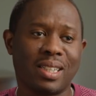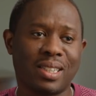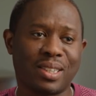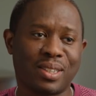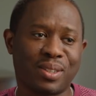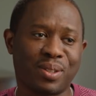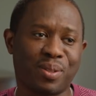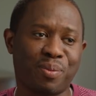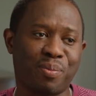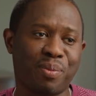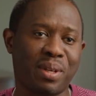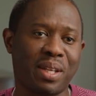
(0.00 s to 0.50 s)

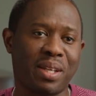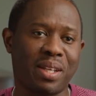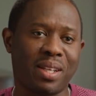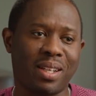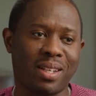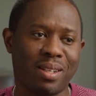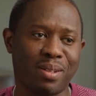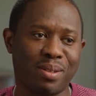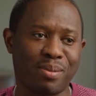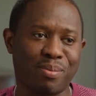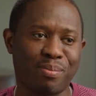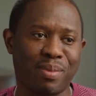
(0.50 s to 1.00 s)
So
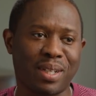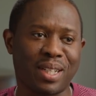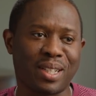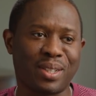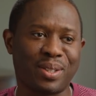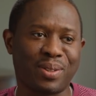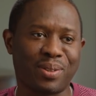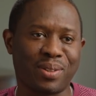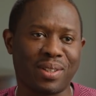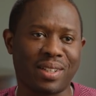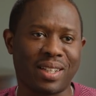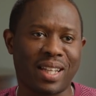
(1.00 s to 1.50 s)
me making
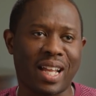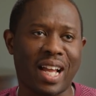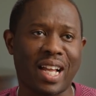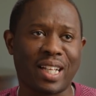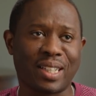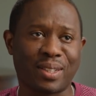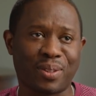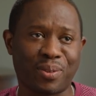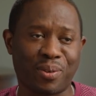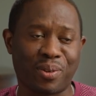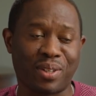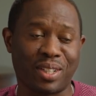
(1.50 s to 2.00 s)
sure the
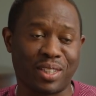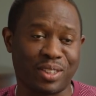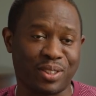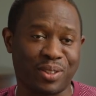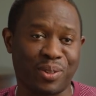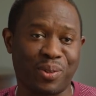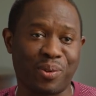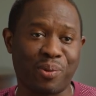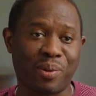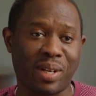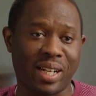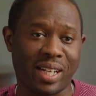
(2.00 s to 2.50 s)
lights on is
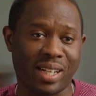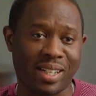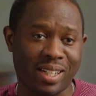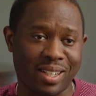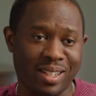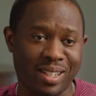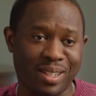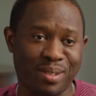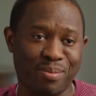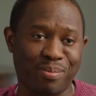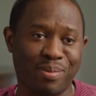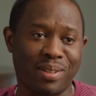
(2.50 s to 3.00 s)
great,
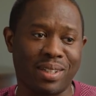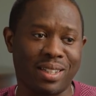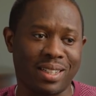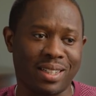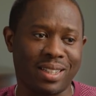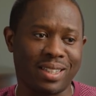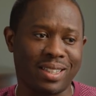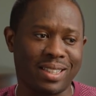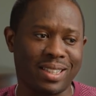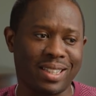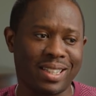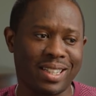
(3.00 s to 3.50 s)

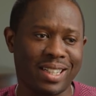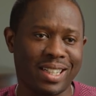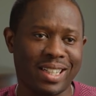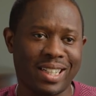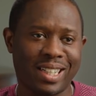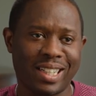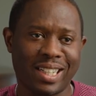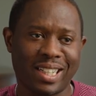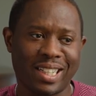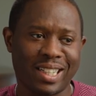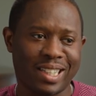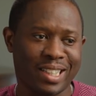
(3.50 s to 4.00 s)
but
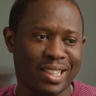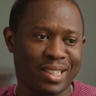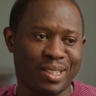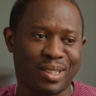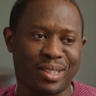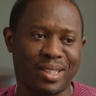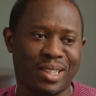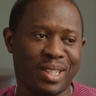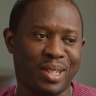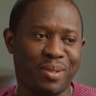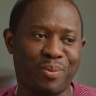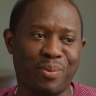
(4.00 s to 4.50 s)

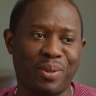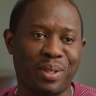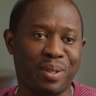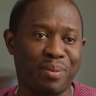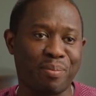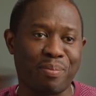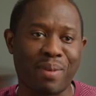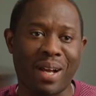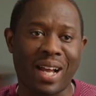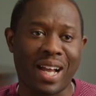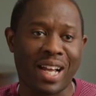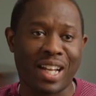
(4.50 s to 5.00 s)
she
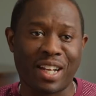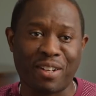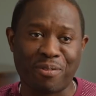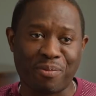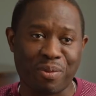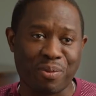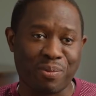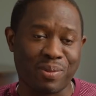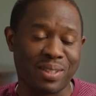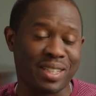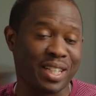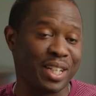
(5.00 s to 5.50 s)
wouldn't mind if
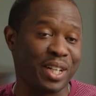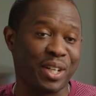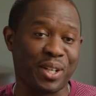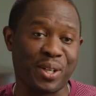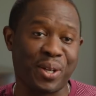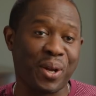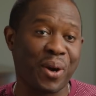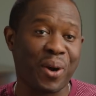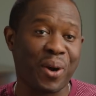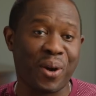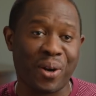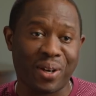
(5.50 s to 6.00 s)
we was in the
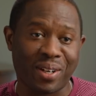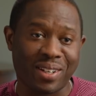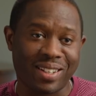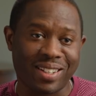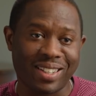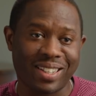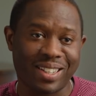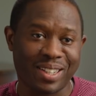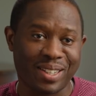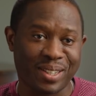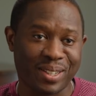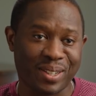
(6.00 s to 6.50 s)

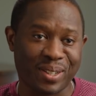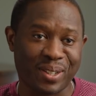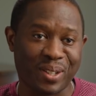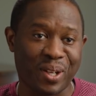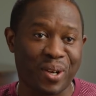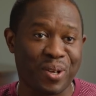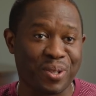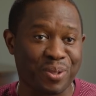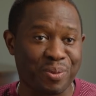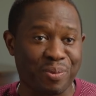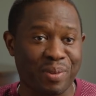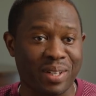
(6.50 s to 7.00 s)
dark as
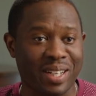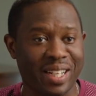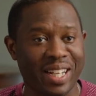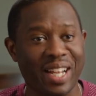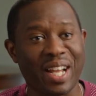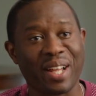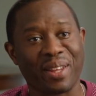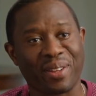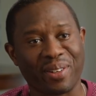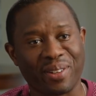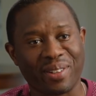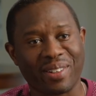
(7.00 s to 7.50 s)
long as we were
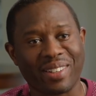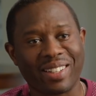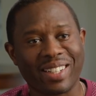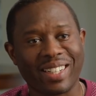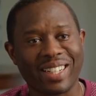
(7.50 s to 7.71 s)
together.